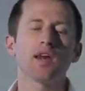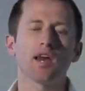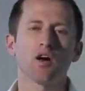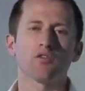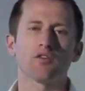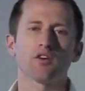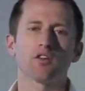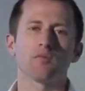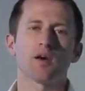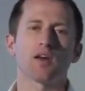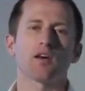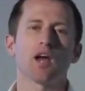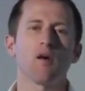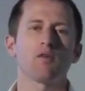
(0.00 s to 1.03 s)
alpha, no
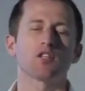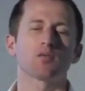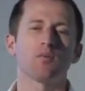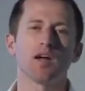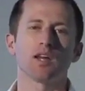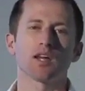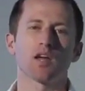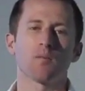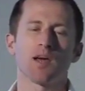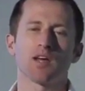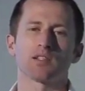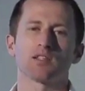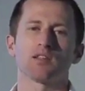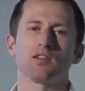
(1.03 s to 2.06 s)
matter how much mining
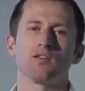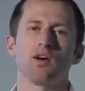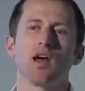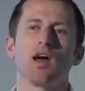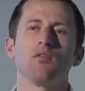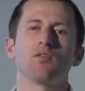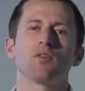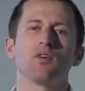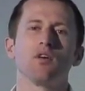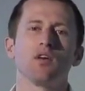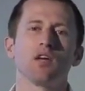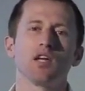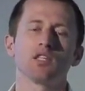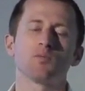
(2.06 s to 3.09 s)
capacity you have,
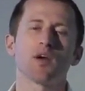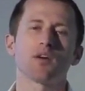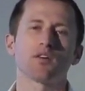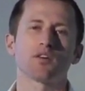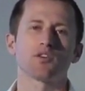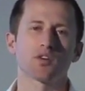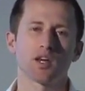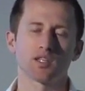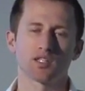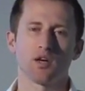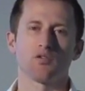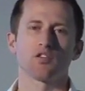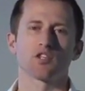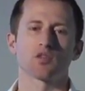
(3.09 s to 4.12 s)
it's better to try
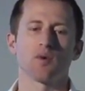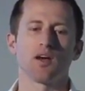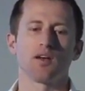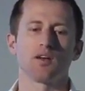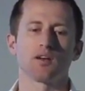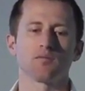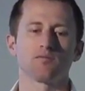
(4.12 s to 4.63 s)
selfish mining.